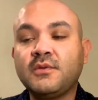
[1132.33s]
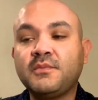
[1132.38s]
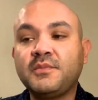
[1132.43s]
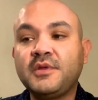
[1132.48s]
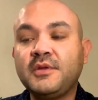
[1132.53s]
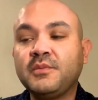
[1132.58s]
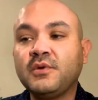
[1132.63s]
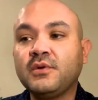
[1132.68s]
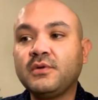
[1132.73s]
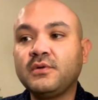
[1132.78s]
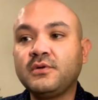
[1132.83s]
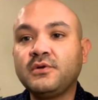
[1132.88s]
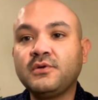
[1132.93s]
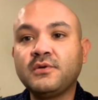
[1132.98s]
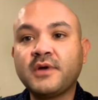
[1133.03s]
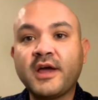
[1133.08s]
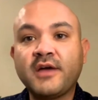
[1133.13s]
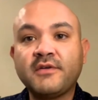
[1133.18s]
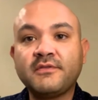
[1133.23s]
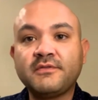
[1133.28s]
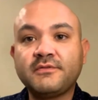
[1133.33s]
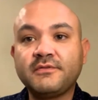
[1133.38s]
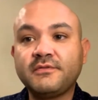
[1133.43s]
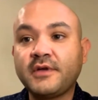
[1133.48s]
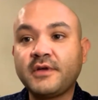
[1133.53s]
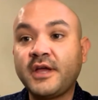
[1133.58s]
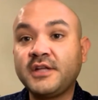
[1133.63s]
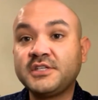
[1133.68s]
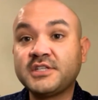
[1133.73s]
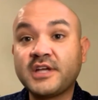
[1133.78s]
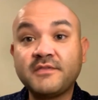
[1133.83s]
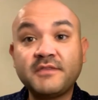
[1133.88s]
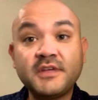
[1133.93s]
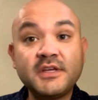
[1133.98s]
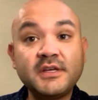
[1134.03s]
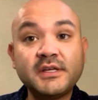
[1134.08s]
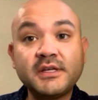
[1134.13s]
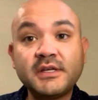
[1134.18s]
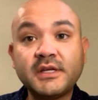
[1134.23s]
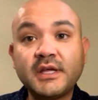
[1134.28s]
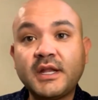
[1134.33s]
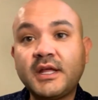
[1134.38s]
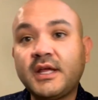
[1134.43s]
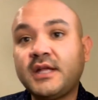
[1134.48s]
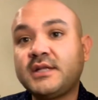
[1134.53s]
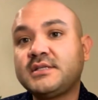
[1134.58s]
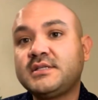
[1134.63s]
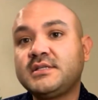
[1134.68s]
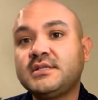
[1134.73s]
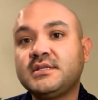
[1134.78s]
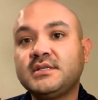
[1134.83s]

People who have HIV can get it.